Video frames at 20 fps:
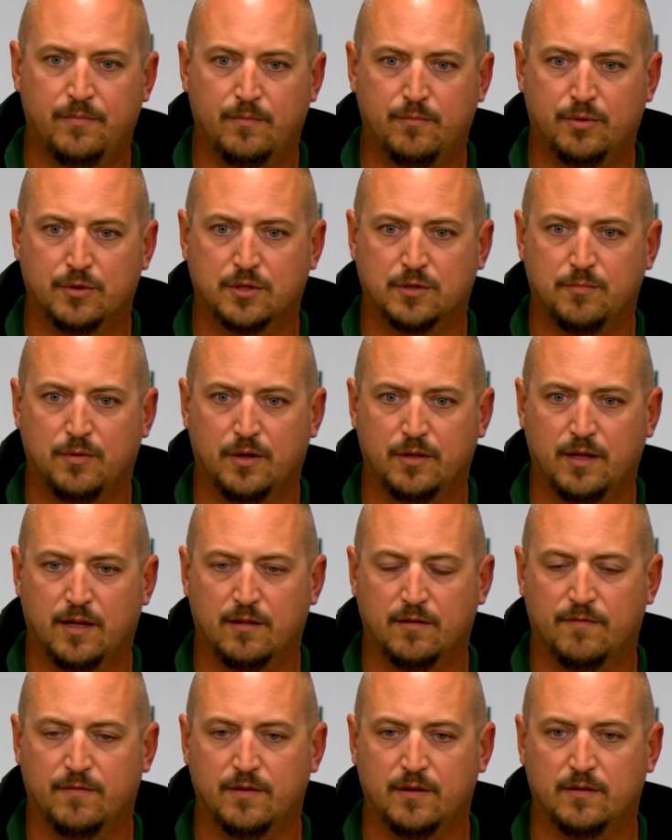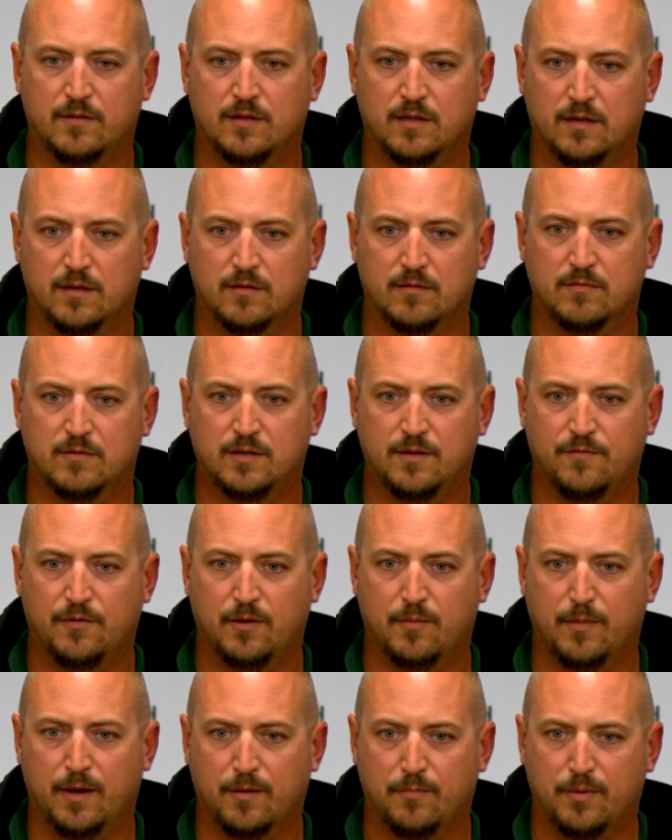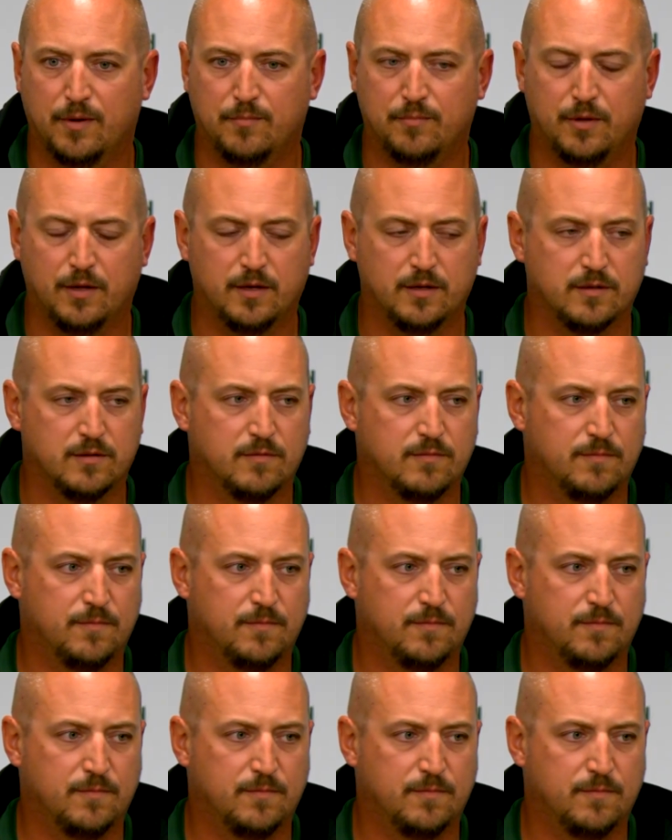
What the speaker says: push the ball down the field to see if you can make big plays.